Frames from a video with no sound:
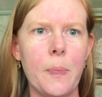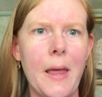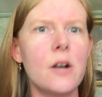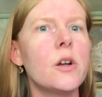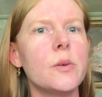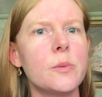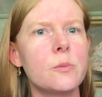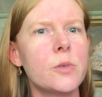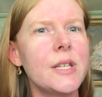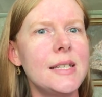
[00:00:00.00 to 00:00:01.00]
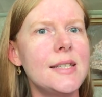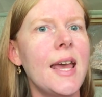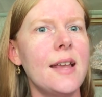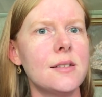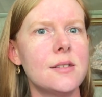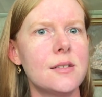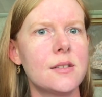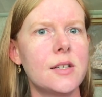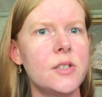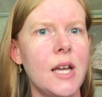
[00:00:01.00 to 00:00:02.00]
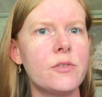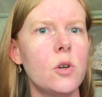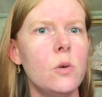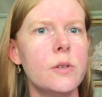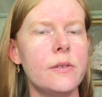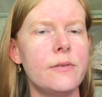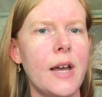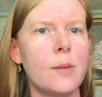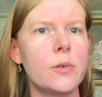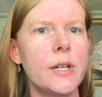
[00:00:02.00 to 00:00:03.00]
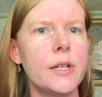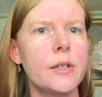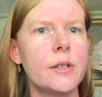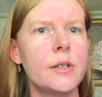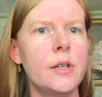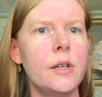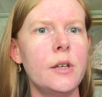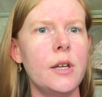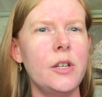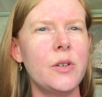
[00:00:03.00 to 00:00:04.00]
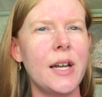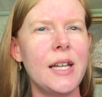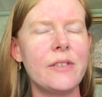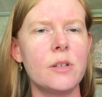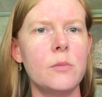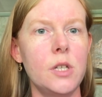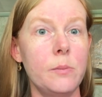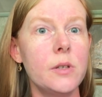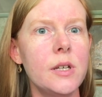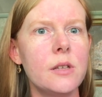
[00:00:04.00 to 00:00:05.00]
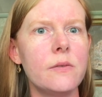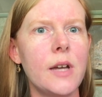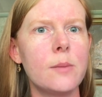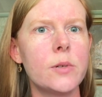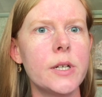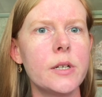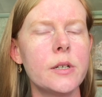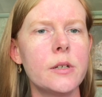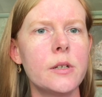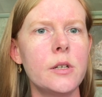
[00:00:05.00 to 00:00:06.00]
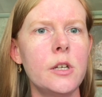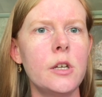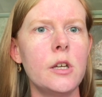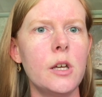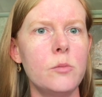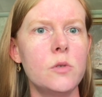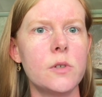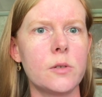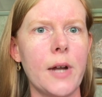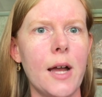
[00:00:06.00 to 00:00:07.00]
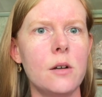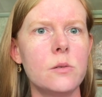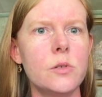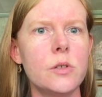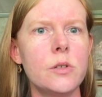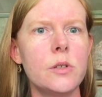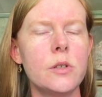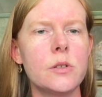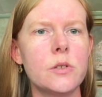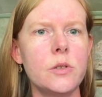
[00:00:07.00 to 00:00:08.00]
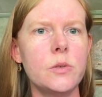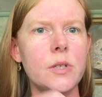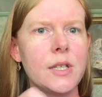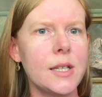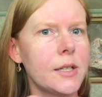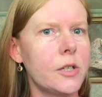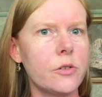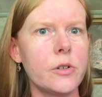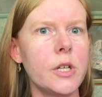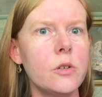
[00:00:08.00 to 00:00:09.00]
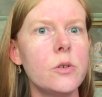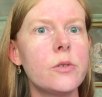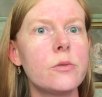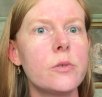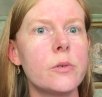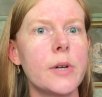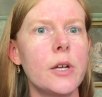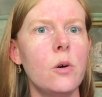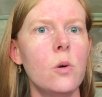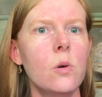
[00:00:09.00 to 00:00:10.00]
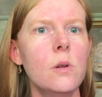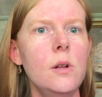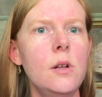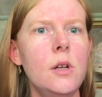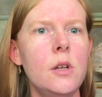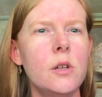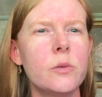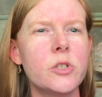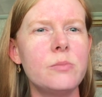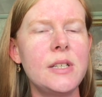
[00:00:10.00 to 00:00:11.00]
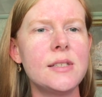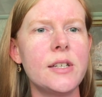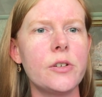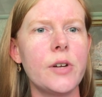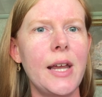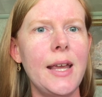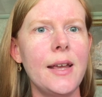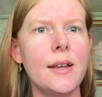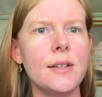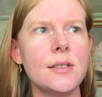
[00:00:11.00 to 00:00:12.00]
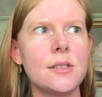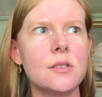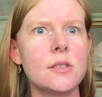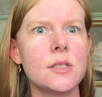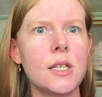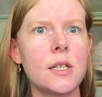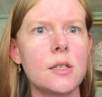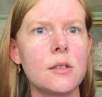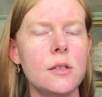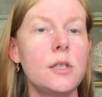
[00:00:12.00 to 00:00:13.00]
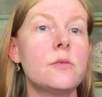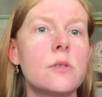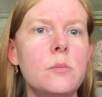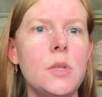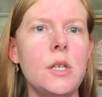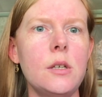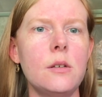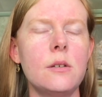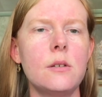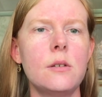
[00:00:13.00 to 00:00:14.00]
I don't know, really tense because you have to hold the fabric and you kind of have to manipulate the fabric and move it around so you can get like your needle through the right hole, which means that your hand is just like, at least for me,